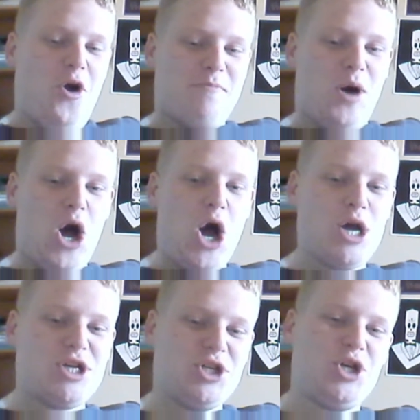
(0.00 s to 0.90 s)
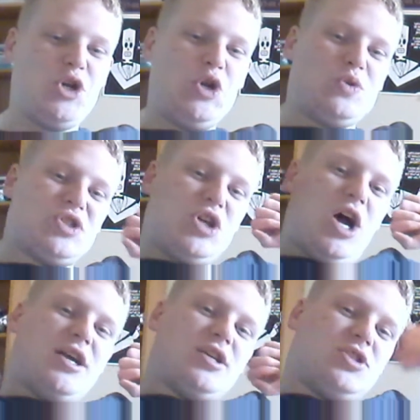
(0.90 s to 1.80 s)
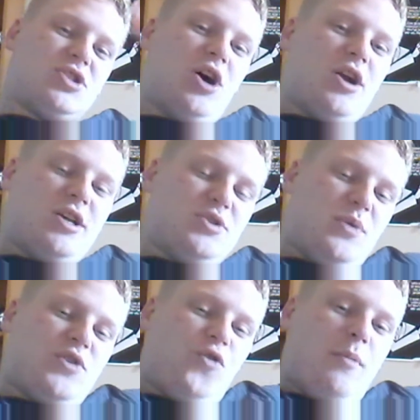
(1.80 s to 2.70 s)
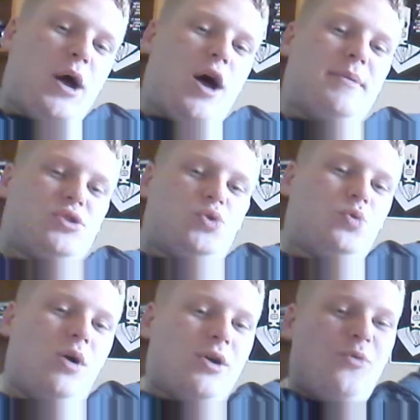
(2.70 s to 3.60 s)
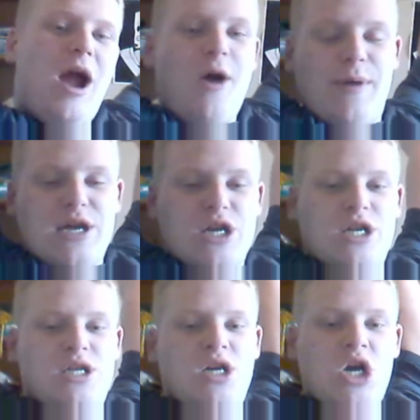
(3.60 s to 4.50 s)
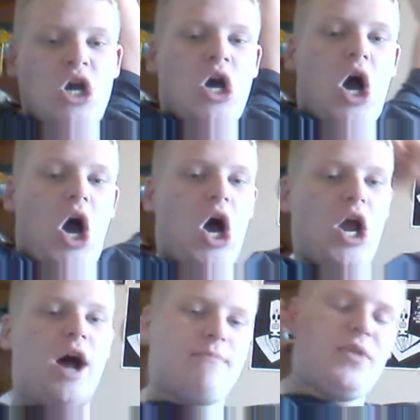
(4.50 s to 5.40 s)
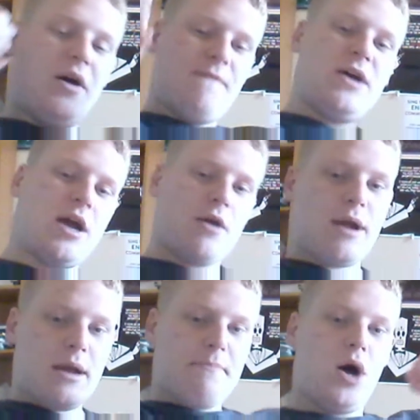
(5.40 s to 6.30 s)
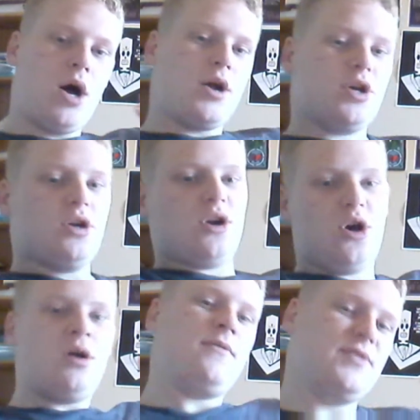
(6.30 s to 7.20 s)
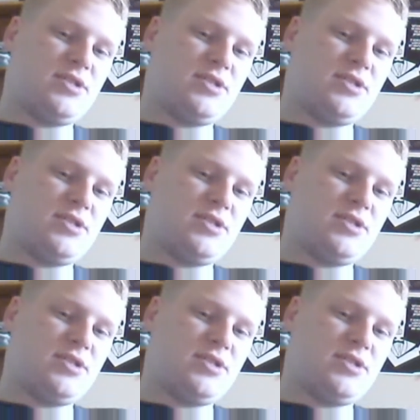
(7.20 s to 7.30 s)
My xenoscience studies range from urban to agrarian. I am the very model of a